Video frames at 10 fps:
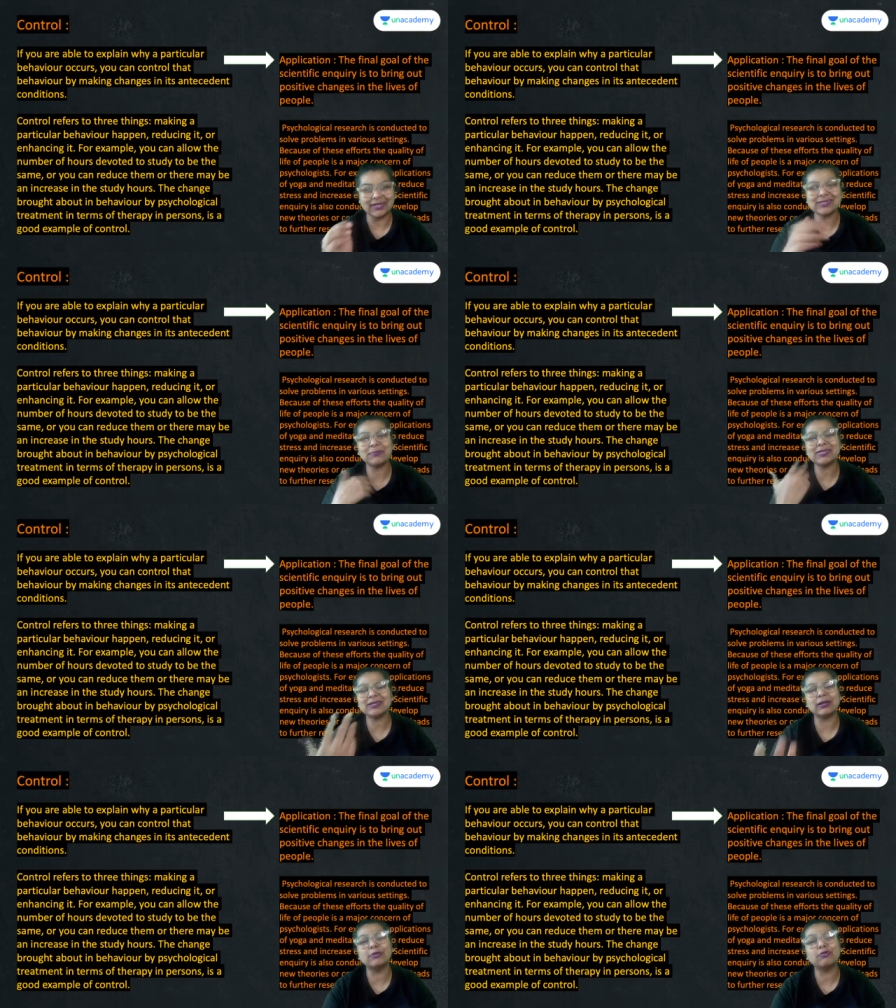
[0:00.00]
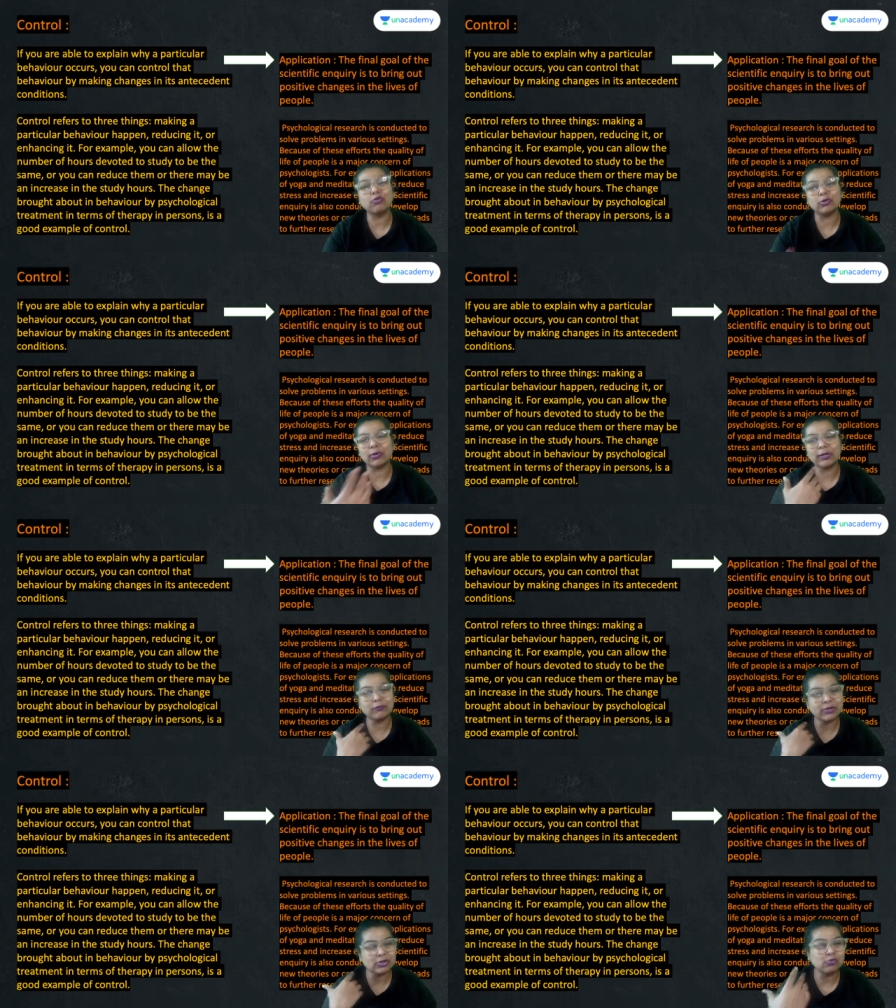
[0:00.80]
It's basic control, okay,
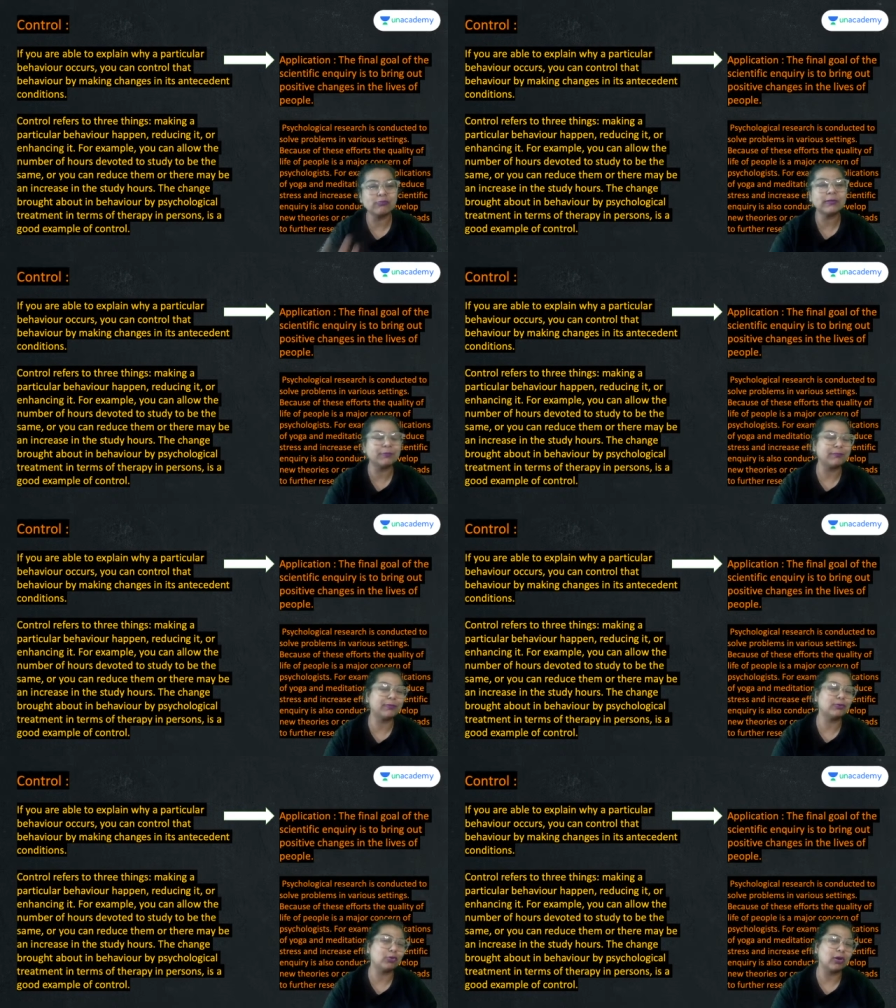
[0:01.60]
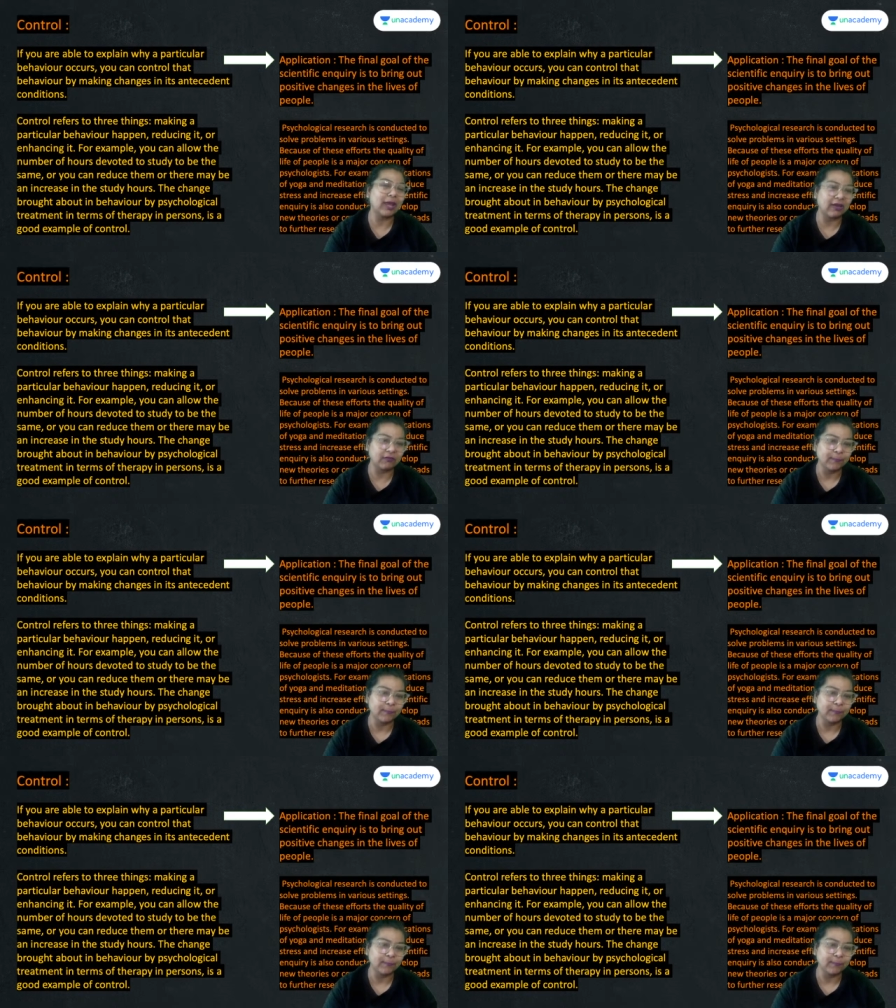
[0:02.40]
which human people do not have.